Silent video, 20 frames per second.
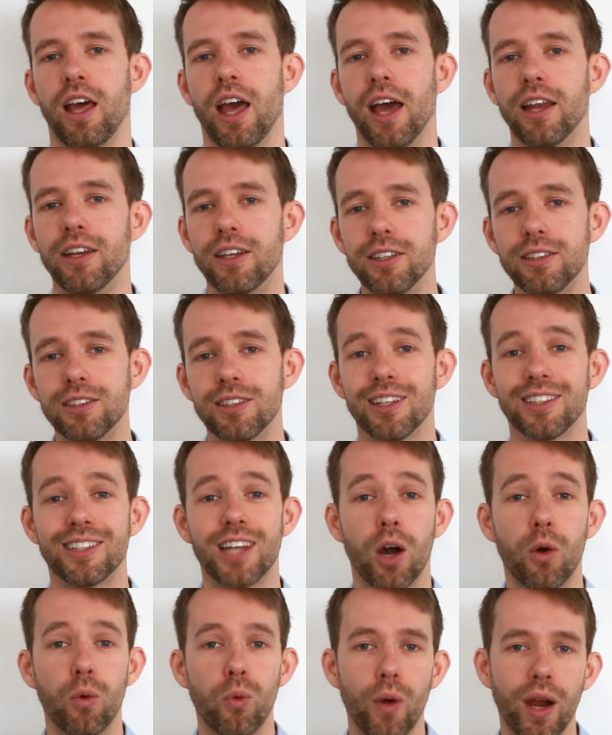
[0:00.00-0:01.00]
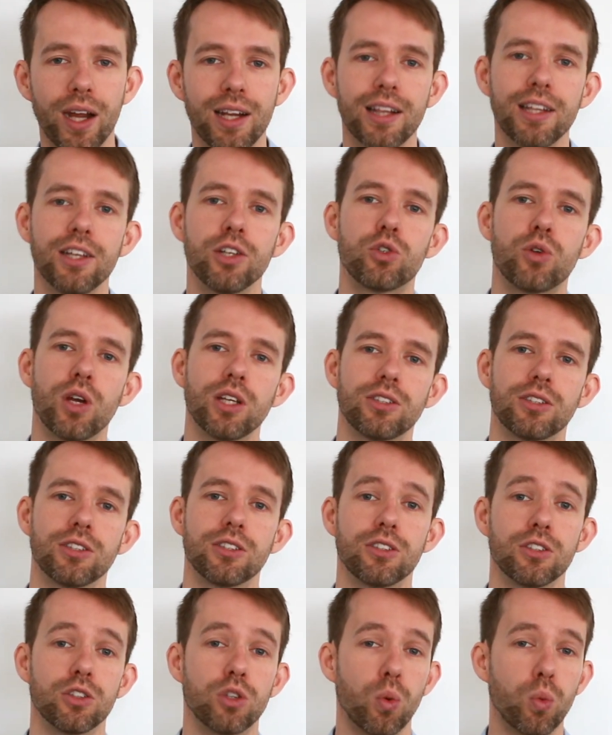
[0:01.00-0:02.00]
And this directly
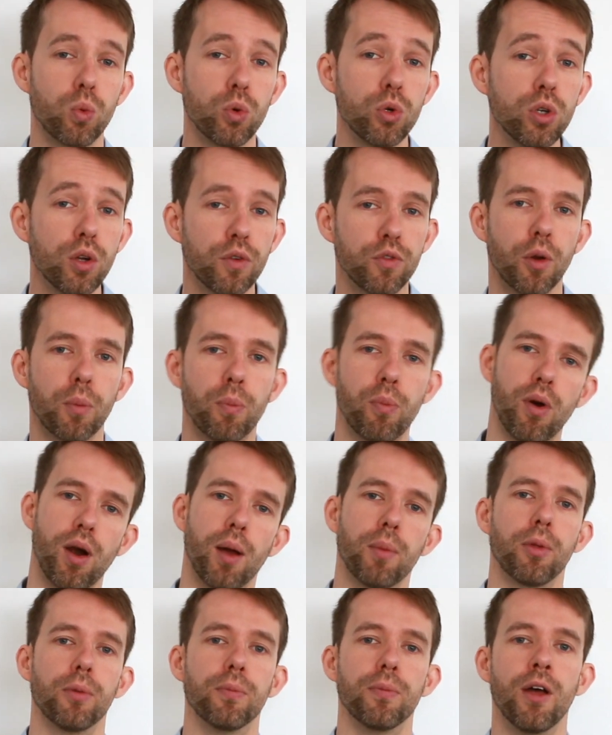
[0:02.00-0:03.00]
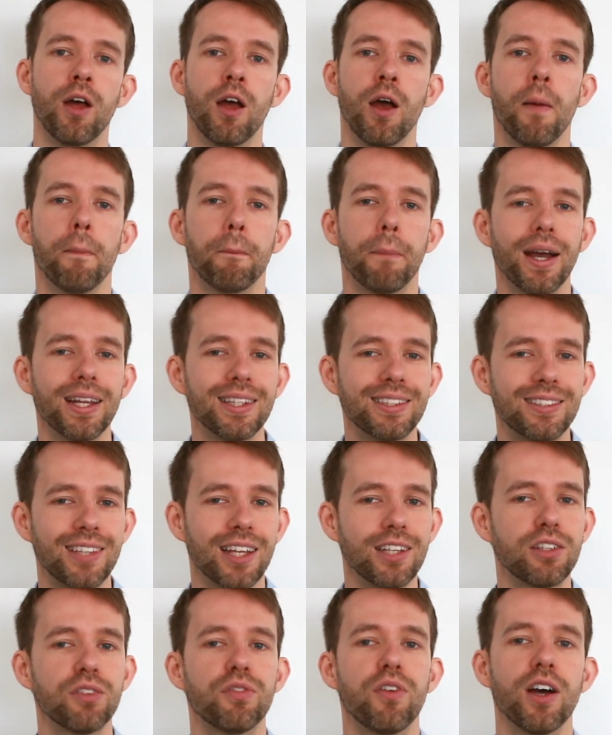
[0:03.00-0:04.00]
addresses the root of the problem by
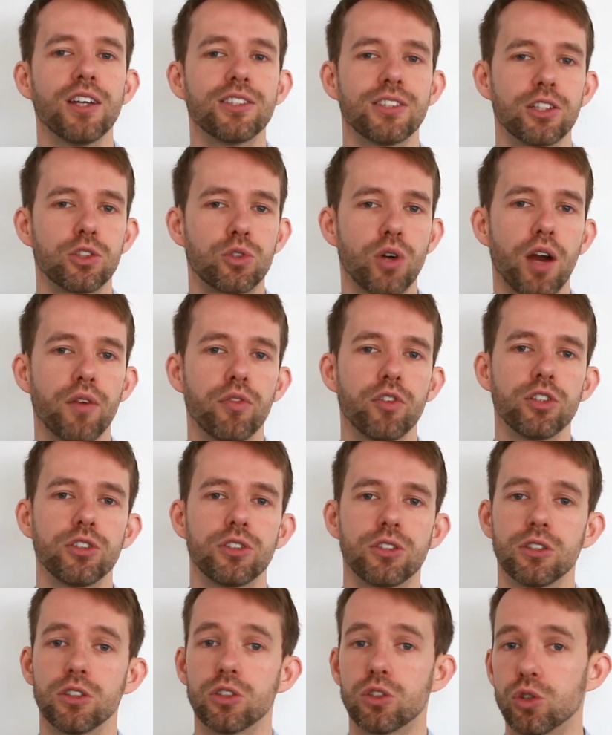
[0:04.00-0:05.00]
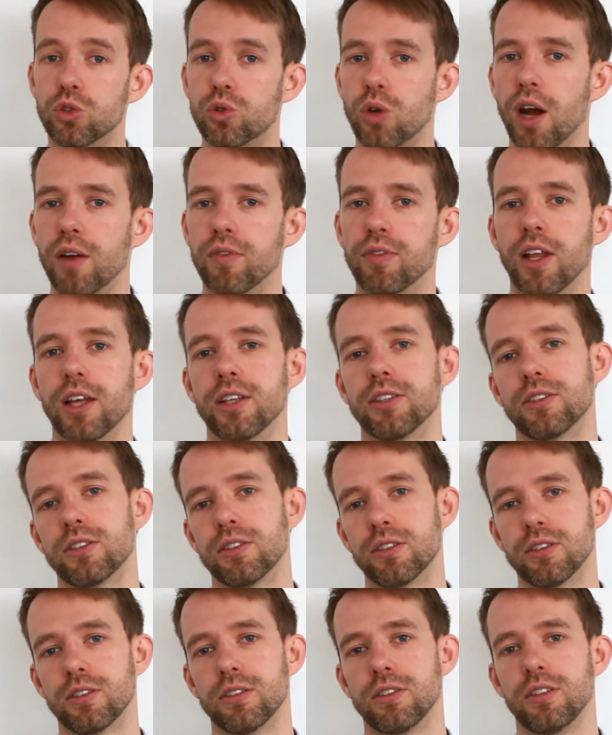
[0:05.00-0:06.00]
incentivizing drivers to drive
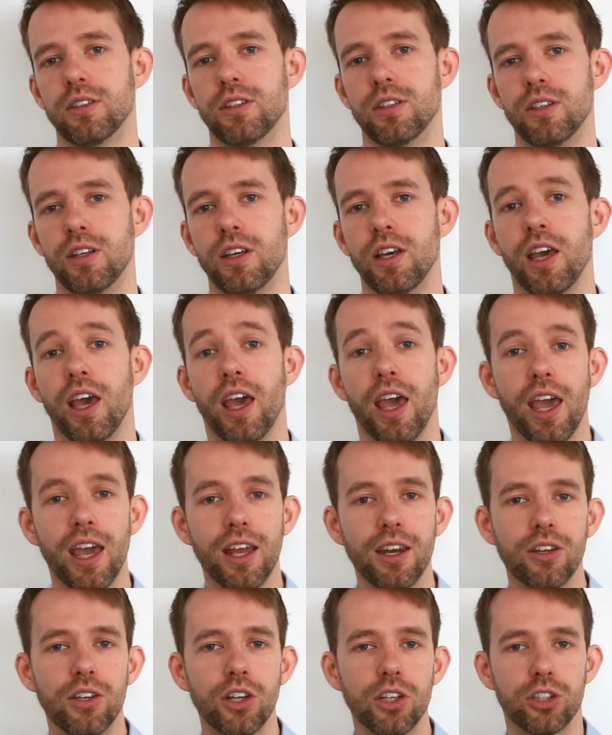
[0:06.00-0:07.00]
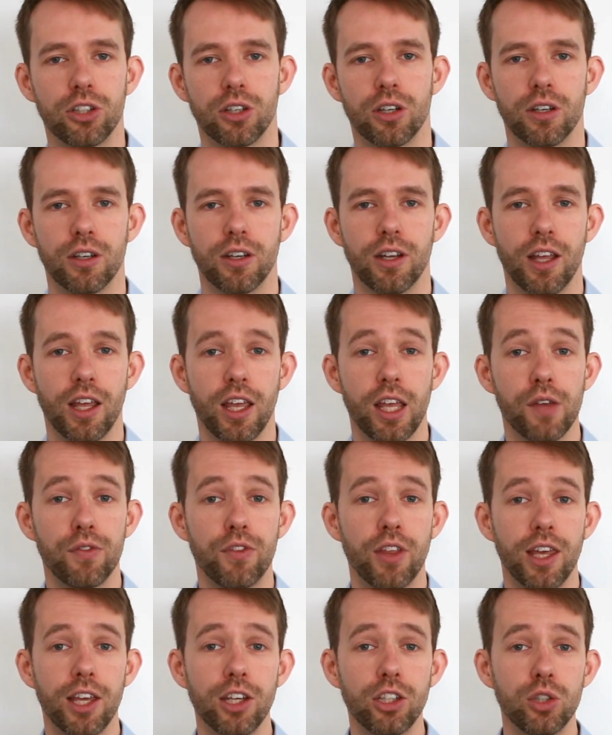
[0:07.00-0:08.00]
less. In addition, if
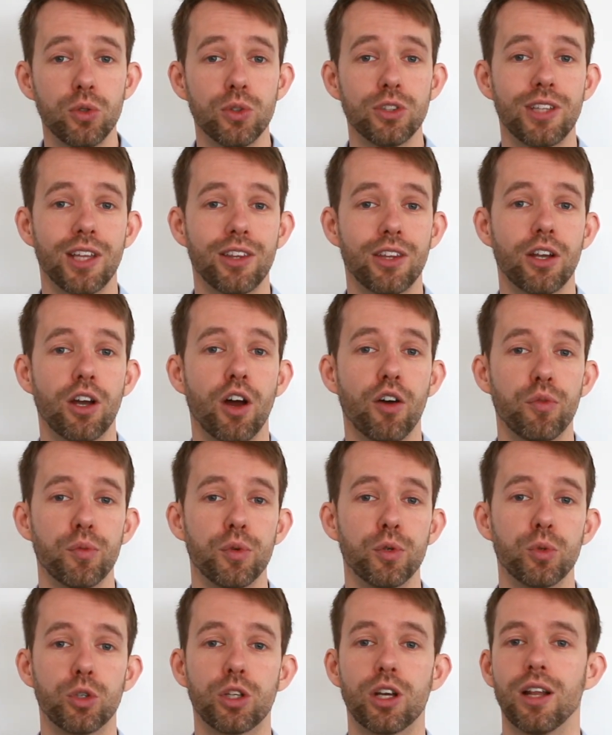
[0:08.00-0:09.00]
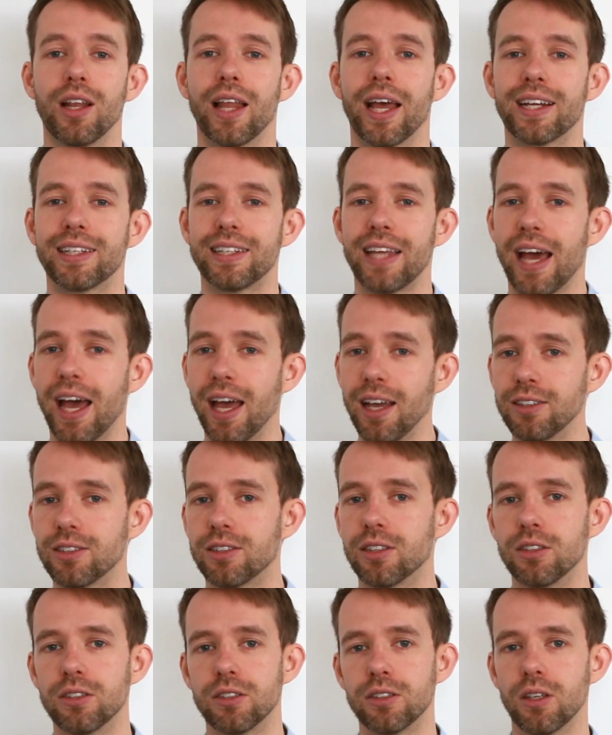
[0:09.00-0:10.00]
the issue is that the government would collect
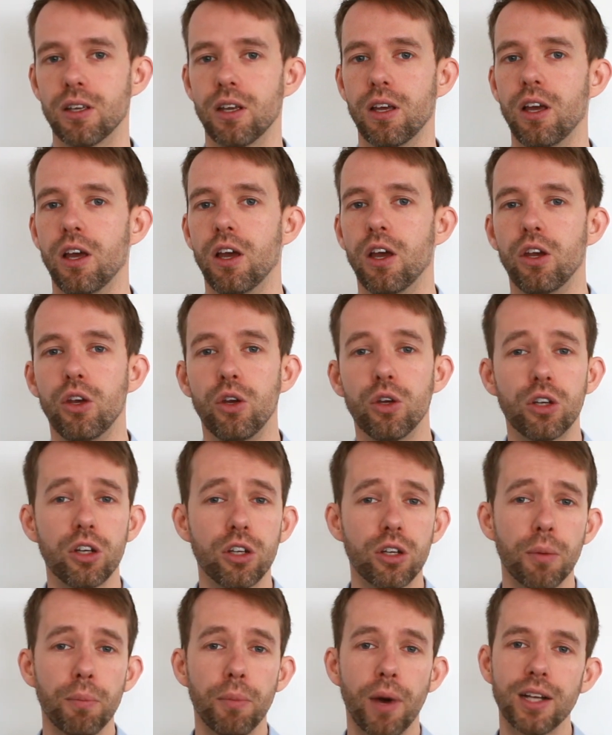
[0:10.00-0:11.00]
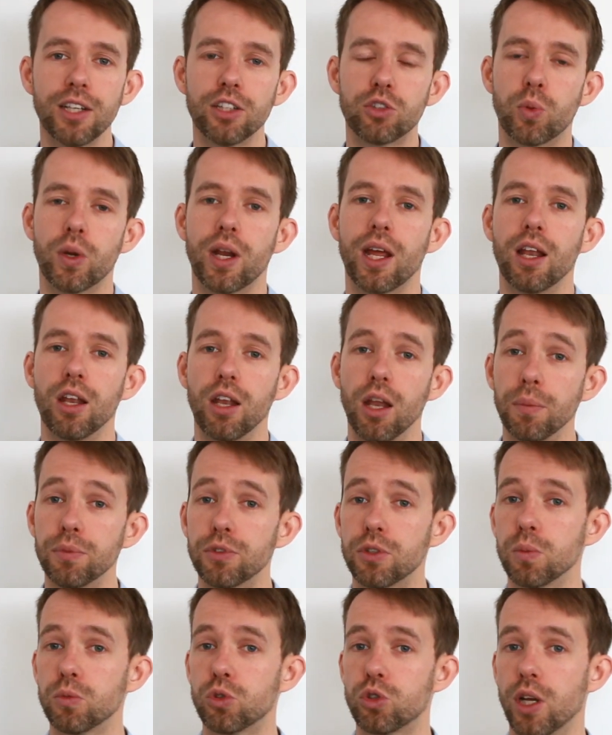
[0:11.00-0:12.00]
taxes, you could combine this with a lump
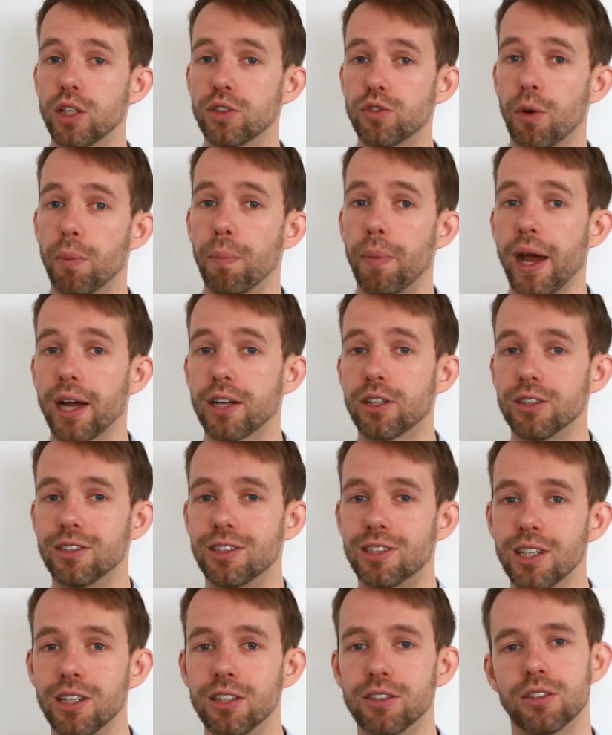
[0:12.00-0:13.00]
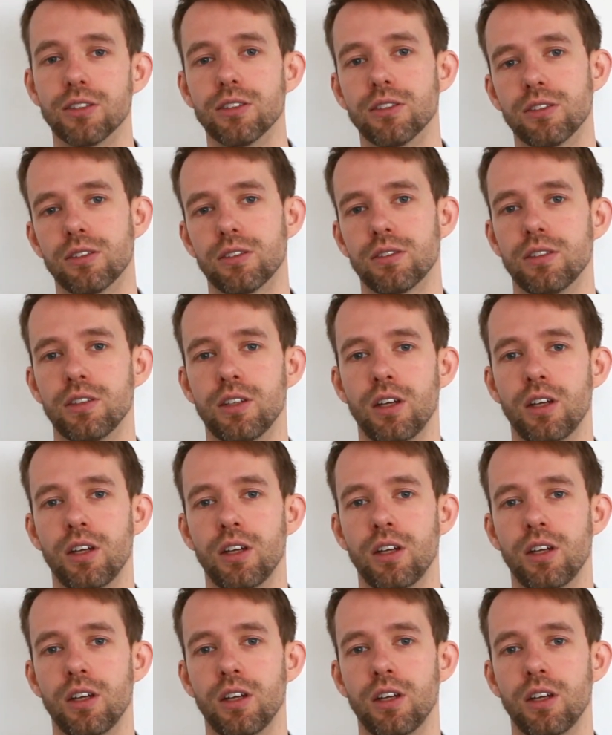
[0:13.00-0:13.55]
sum transfer back to citizens.